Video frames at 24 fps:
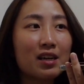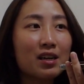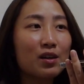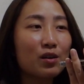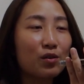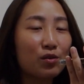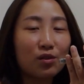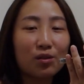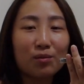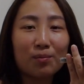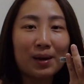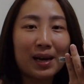
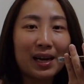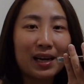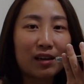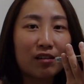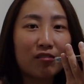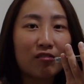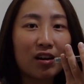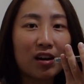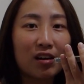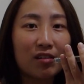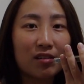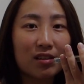or the
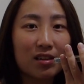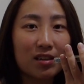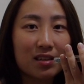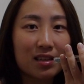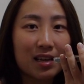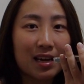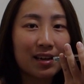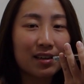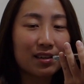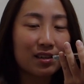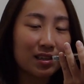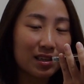background is
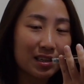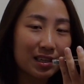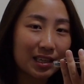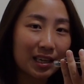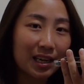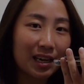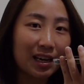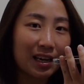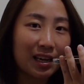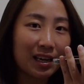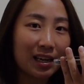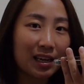that
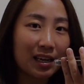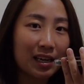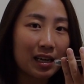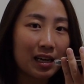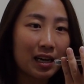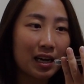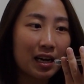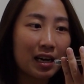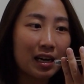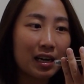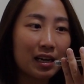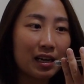today,
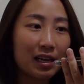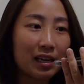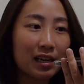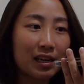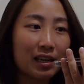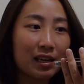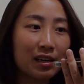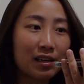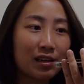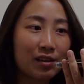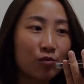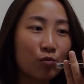
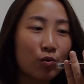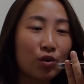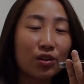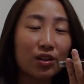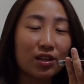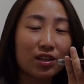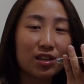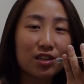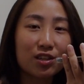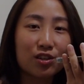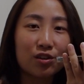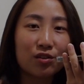well,
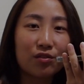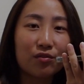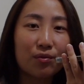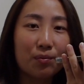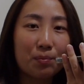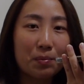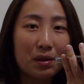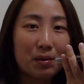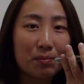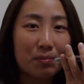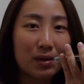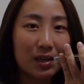let's start from
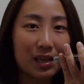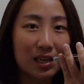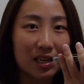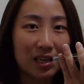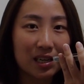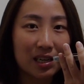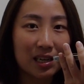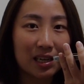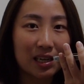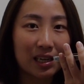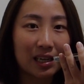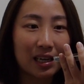the
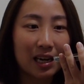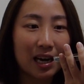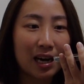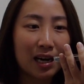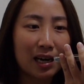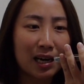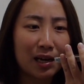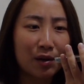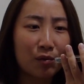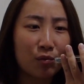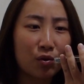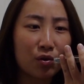beginning.
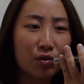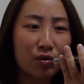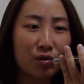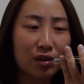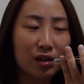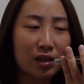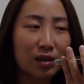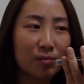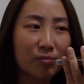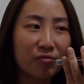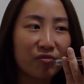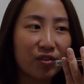I woke
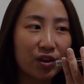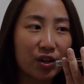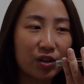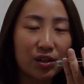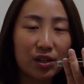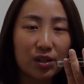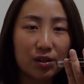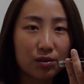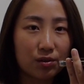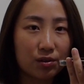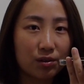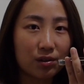up very
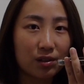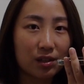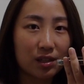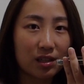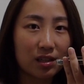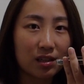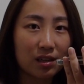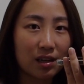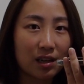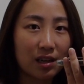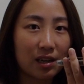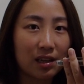early
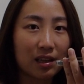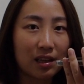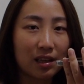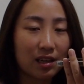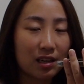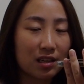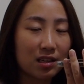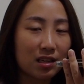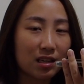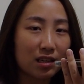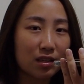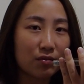today, like
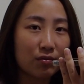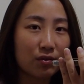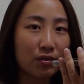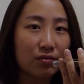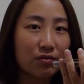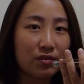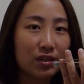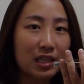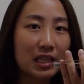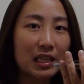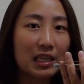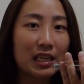
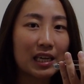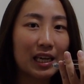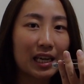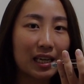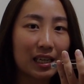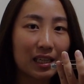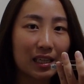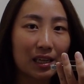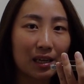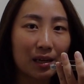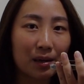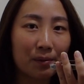6:15
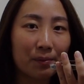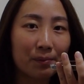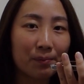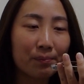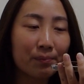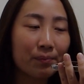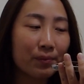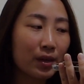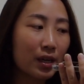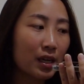a.m.,